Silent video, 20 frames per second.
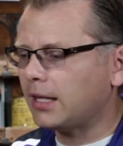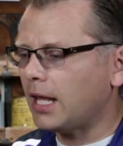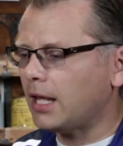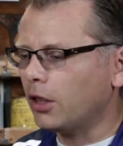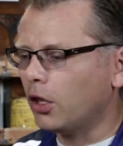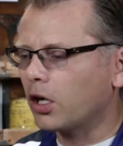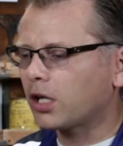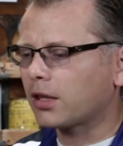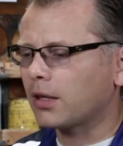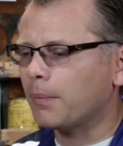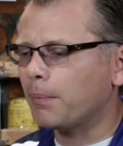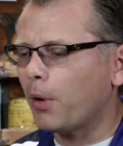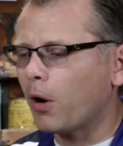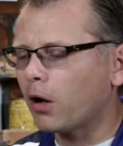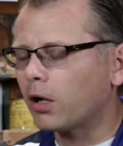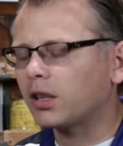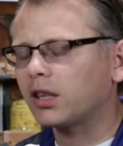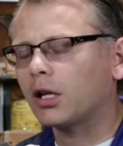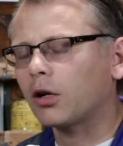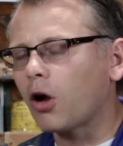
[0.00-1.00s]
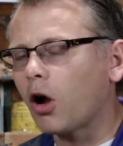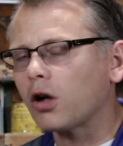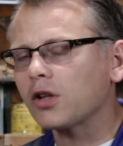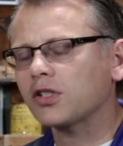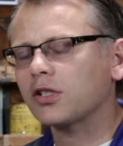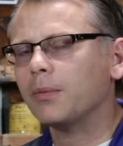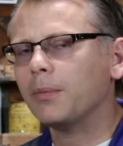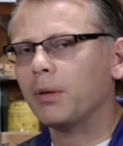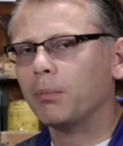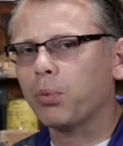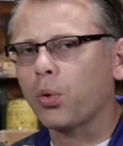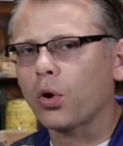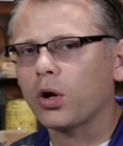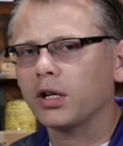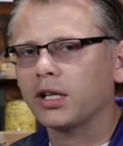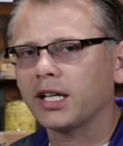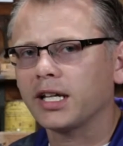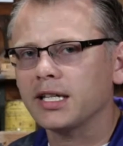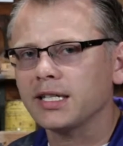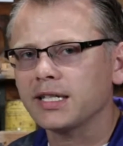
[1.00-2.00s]
They look the part. There are some
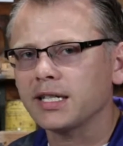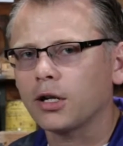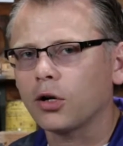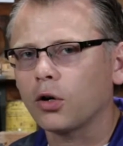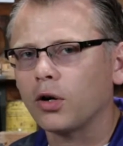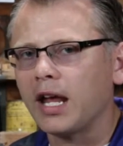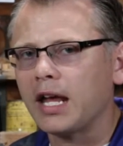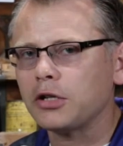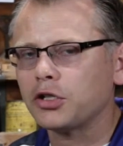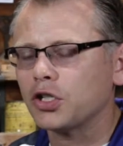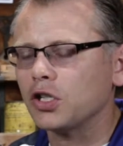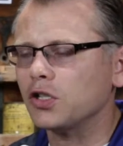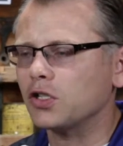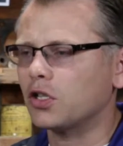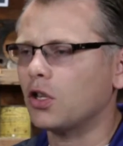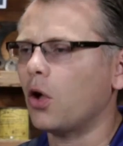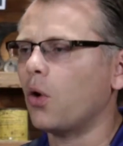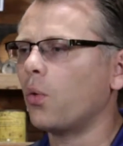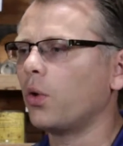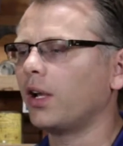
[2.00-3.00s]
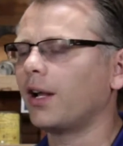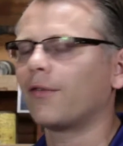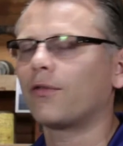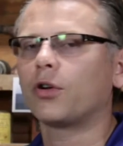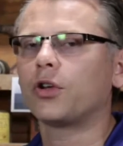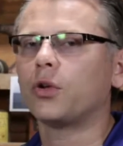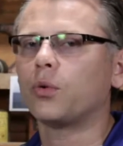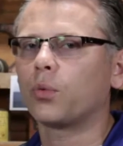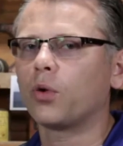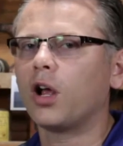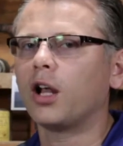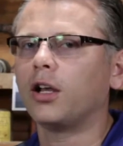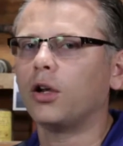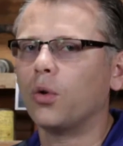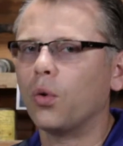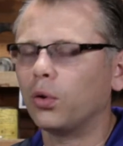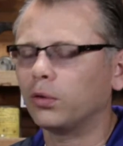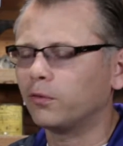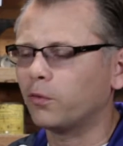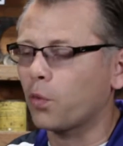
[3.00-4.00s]
important considerations, though, whenever you run an
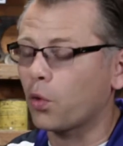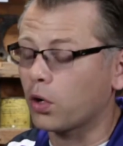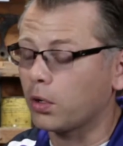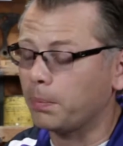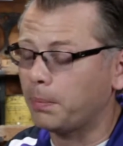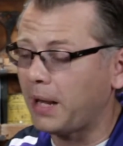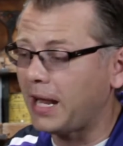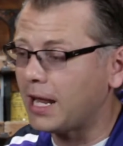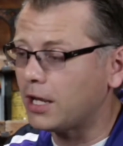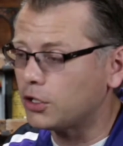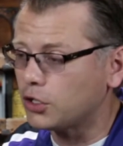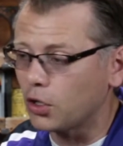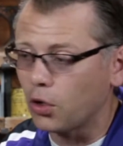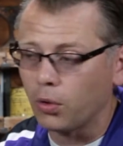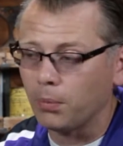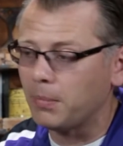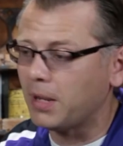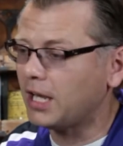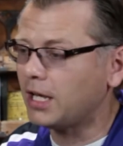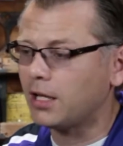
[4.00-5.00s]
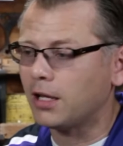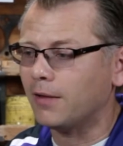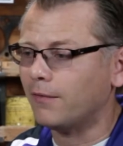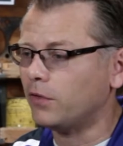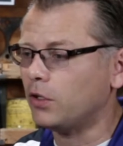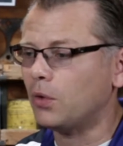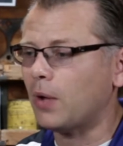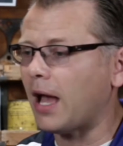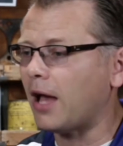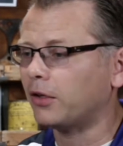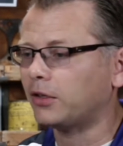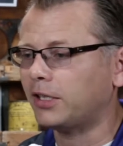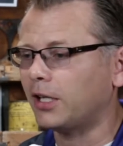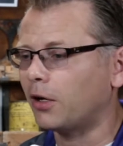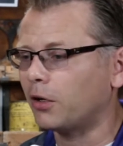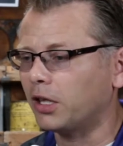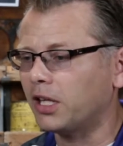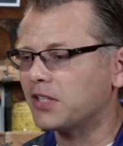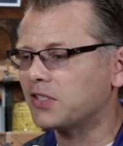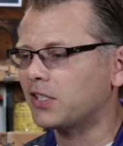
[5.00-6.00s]
old Ford Banjo, and many of you out
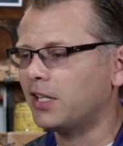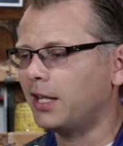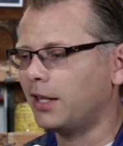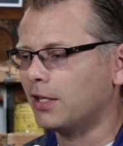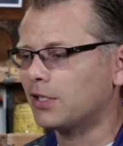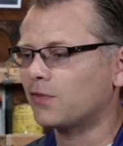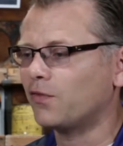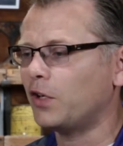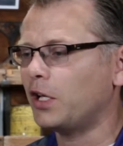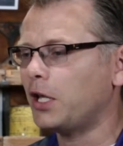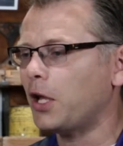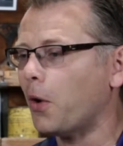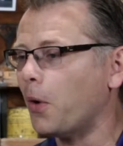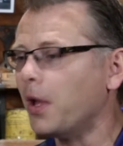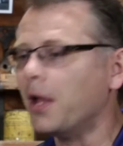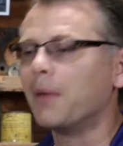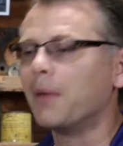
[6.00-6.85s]
there listening to this video